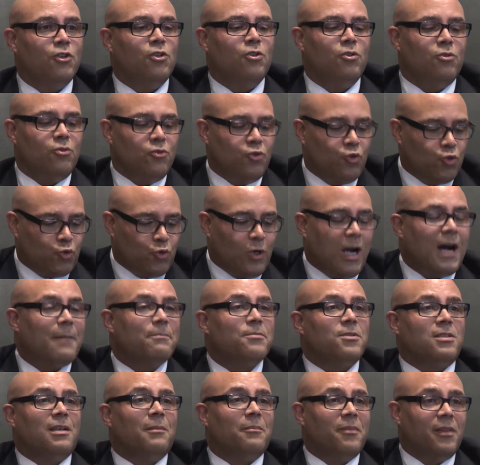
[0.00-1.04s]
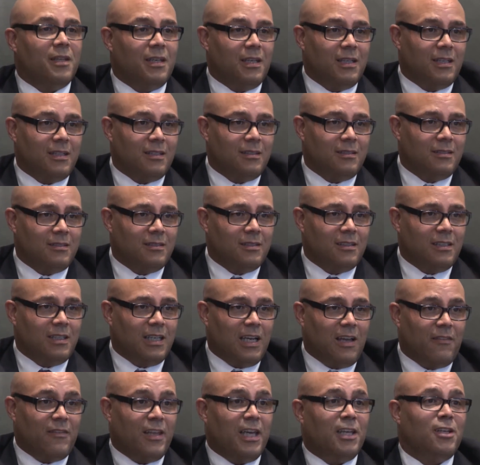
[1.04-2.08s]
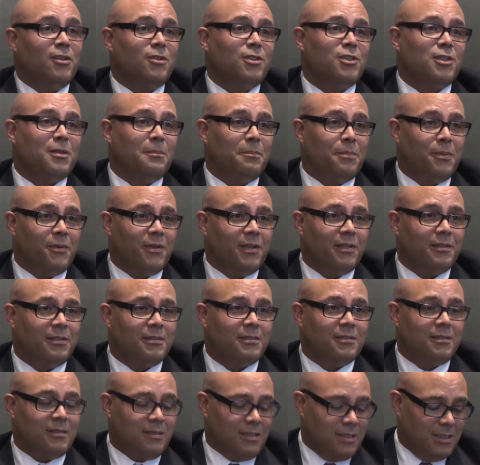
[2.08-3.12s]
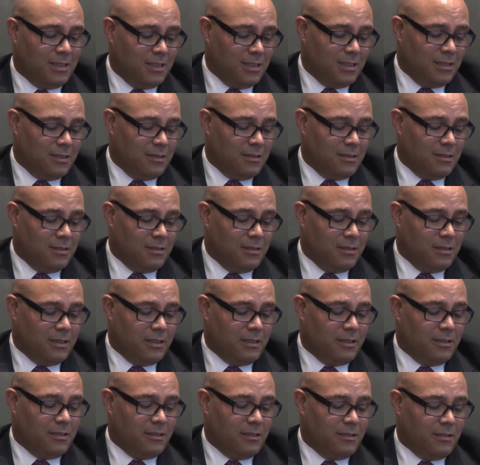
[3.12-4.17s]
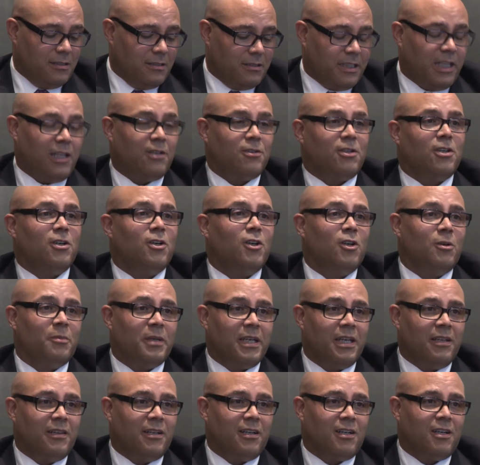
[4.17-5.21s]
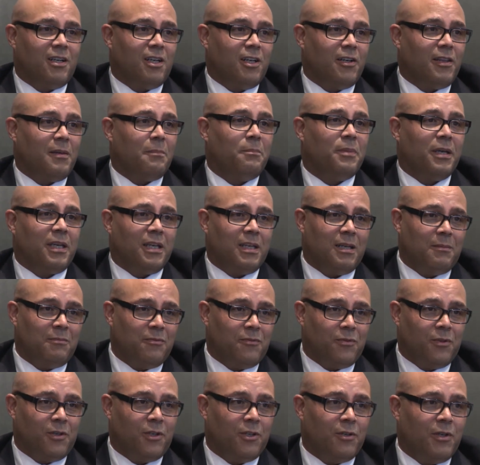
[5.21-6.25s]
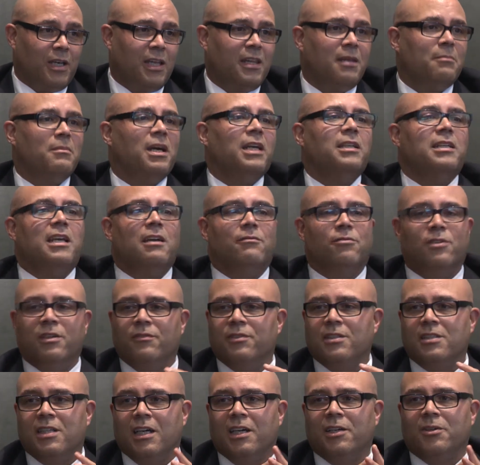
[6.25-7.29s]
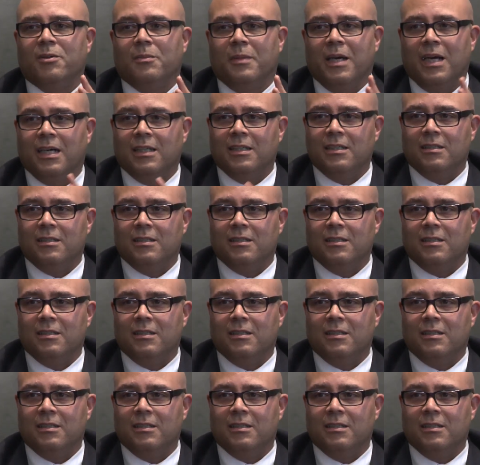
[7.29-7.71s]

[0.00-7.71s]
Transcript: you drop something and they know it's important, they don't go home and get in their car, they pick it up for you, and they might never even tell you about